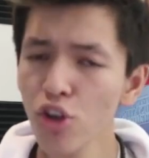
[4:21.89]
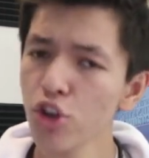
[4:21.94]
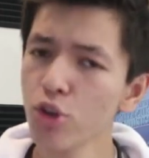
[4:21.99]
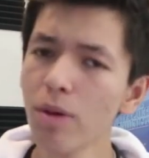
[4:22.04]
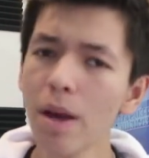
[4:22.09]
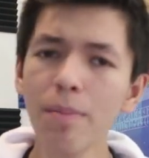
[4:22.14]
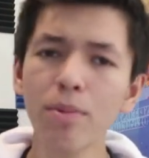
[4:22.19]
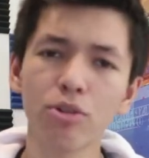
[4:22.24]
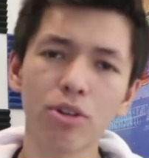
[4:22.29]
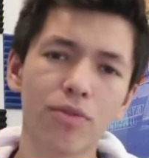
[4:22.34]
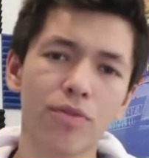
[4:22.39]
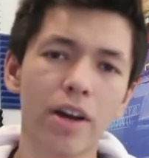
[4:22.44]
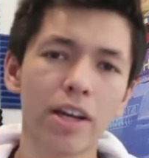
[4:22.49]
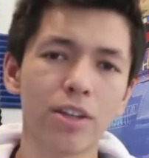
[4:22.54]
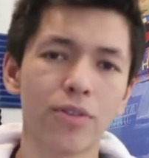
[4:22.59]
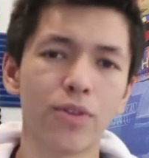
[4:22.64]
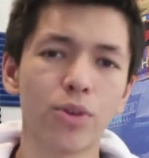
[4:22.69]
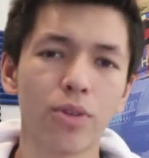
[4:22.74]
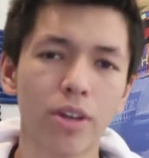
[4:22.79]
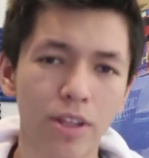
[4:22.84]
you might be able to
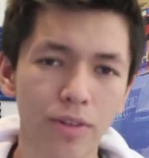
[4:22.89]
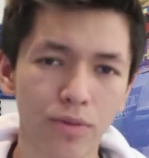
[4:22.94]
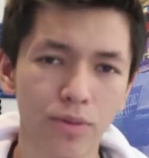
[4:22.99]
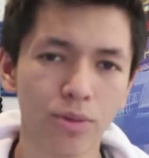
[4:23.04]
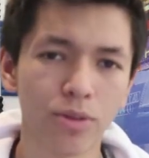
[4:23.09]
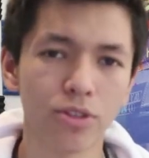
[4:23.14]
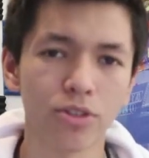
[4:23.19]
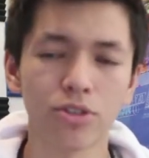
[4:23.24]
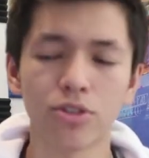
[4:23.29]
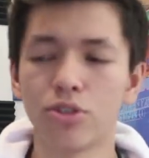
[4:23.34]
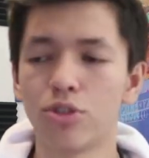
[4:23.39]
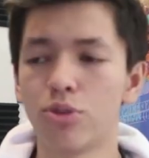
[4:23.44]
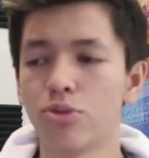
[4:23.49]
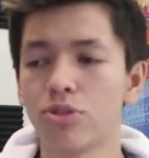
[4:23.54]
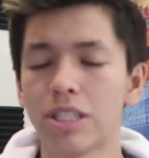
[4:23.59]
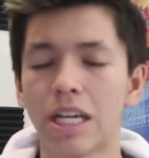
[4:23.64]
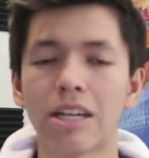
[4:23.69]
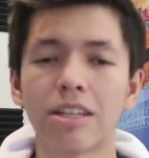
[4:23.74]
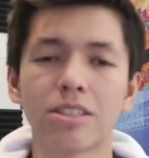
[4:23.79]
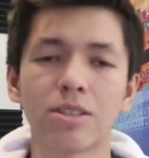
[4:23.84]
find a few influencers to do
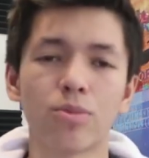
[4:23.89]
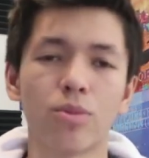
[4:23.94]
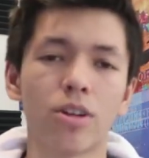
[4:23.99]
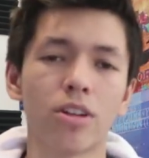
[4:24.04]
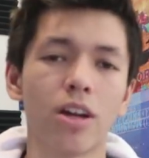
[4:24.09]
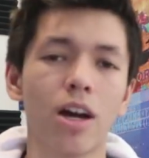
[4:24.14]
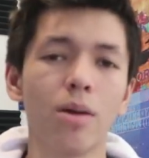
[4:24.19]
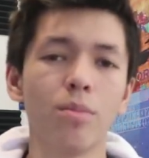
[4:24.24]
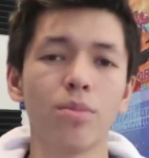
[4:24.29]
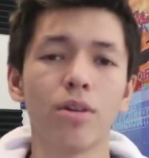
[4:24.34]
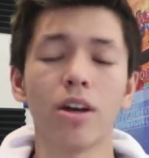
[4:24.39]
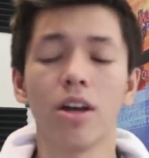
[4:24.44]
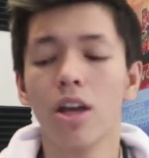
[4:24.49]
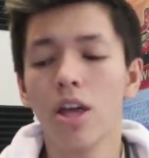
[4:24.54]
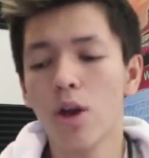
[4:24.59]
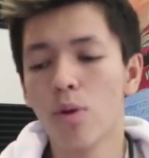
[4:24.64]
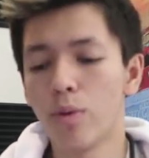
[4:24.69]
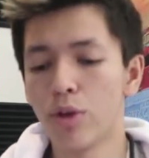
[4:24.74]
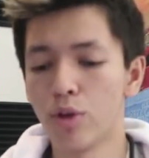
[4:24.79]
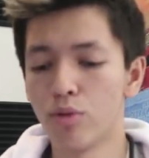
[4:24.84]
shoutouts and whatnot, but
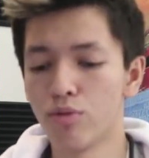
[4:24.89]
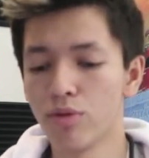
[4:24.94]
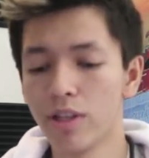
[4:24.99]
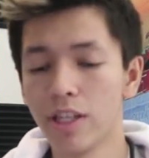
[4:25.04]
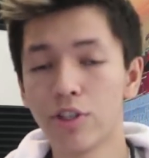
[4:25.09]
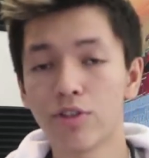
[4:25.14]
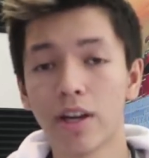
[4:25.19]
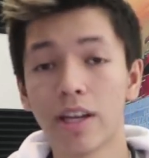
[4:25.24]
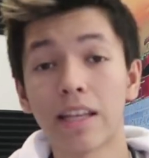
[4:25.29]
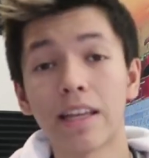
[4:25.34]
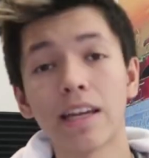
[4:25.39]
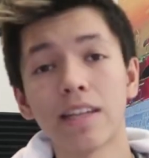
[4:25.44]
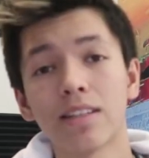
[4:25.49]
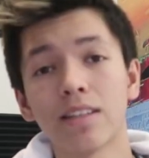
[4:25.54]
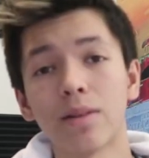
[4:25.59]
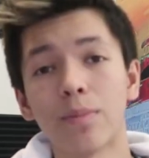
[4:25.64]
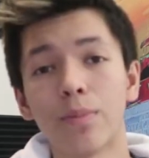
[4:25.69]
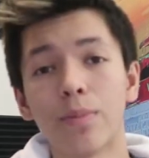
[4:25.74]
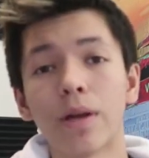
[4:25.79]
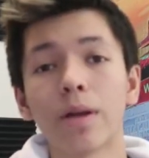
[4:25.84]
when you really try and get
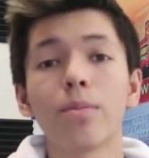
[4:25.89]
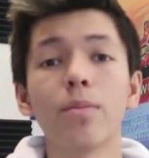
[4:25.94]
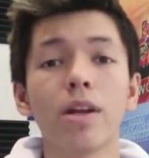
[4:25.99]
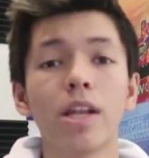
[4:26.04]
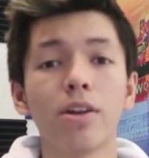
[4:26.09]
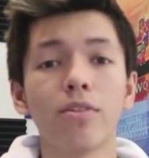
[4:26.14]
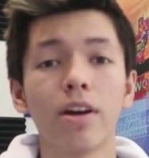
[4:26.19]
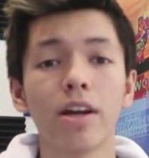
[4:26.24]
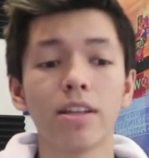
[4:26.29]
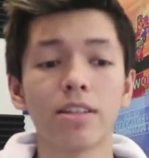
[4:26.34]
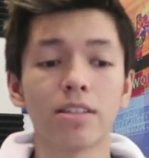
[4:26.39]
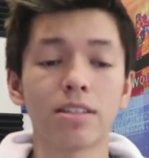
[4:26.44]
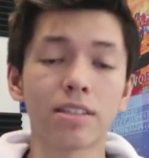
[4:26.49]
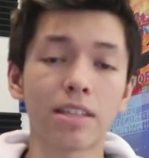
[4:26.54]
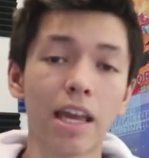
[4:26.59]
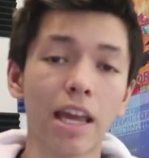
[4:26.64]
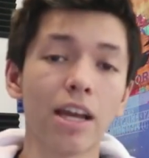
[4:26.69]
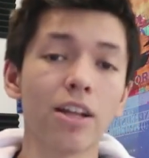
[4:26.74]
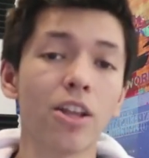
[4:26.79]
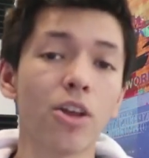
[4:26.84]
to the big money, right,
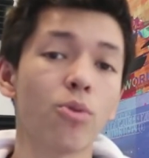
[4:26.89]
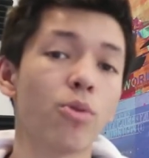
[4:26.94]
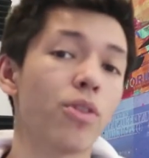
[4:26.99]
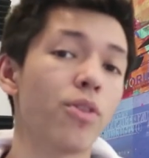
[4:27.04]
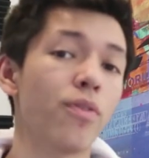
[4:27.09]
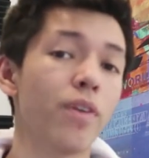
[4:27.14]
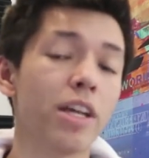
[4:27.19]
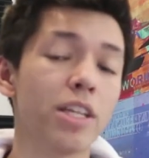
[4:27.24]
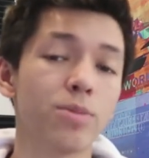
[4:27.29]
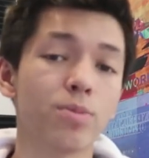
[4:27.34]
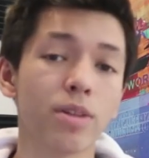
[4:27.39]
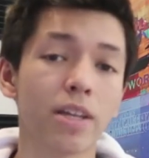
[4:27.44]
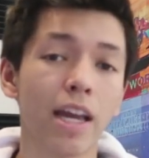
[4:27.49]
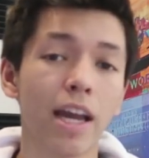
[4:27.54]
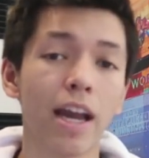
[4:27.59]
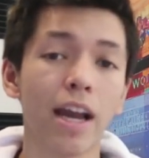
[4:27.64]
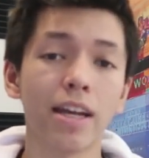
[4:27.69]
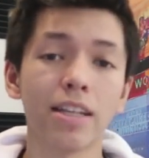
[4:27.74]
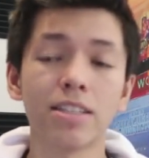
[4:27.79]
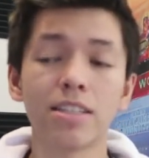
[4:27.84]
scaling with Facebook
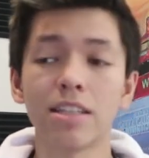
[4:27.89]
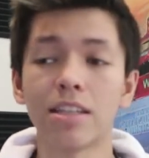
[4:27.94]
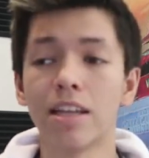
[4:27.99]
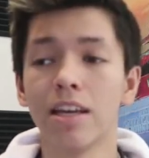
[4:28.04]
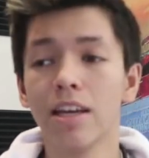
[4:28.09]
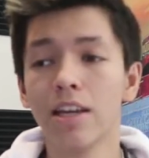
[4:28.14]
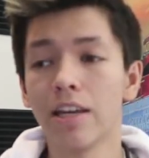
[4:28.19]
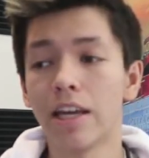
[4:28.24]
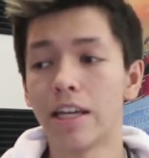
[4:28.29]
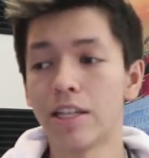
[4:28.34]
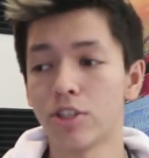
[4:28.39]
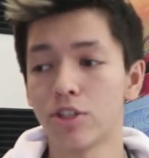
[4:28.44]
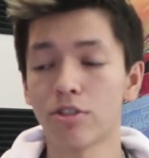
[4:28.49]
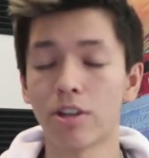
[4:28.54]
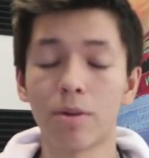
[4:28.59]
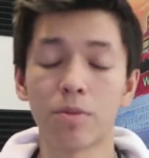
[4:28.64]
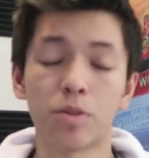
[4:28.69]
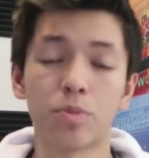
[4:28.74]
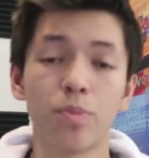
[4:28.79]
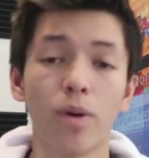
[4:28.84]
ads and
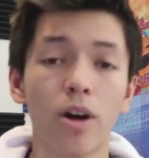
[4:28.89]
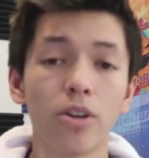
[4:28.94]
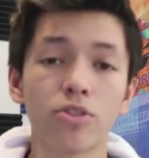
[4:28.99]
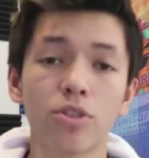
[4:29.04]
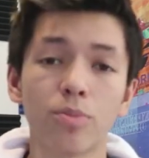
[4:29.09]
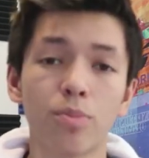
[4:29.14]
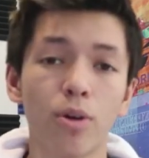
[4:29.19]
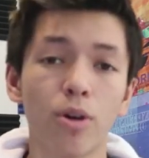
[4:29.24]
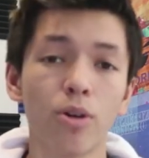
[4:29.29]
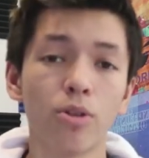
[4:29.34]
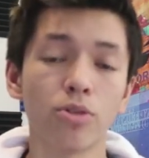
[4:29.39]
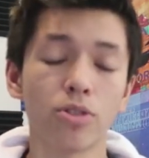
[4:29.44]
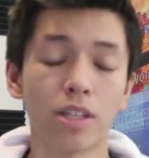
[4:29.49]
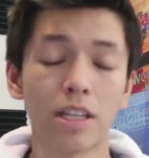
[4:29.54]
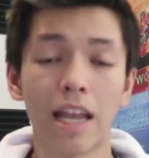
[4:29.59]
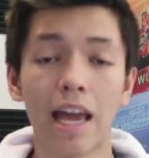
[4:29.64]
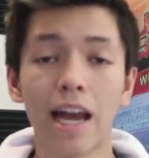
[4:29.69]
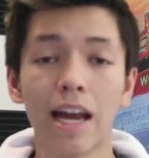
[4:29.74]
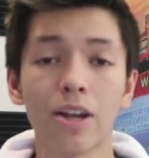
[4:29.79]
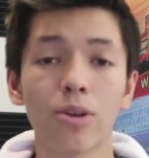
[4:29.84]
Instagram sponsored posts
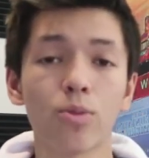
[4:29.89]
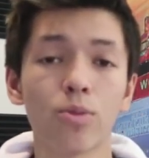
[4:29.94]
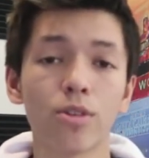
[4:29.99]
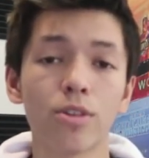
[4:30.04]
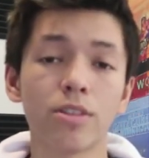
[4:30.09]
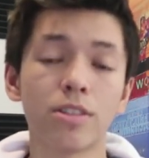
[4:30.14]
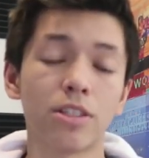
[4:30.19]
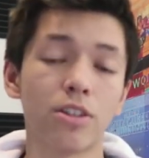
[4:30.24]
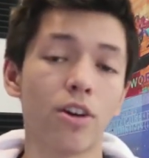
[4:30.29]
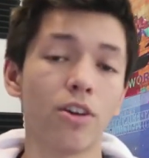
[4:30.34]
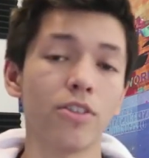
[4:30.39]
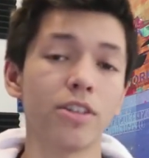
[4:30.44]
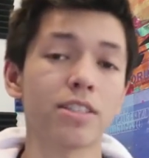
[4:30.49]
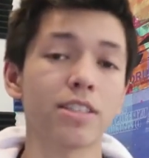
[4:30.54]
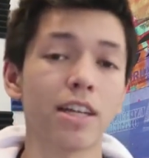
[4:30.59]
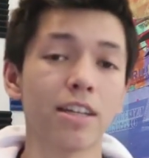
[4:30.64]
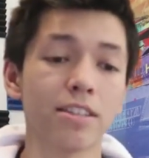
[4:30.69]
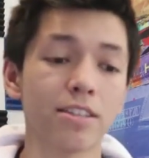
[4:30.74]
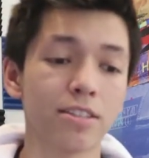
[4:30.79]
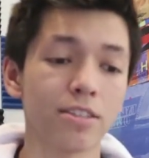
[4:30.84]
and AdWords and all
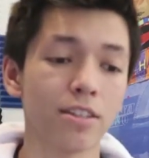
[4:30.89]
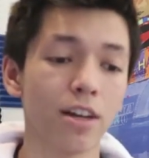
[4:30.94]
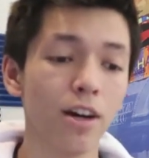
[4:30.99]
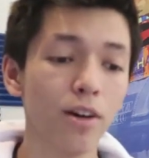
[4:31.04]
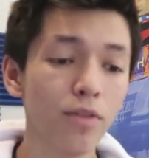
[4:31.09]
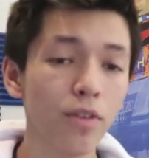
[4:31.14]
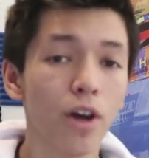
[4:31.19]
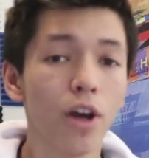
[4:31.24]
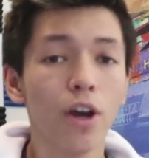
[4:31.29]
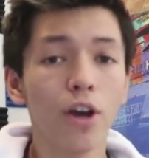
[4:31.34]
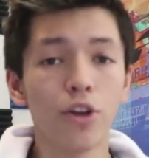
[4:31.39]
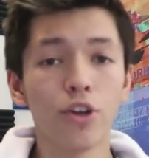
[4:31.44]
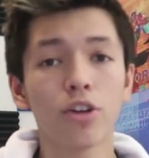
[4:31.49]
this kind of stuff,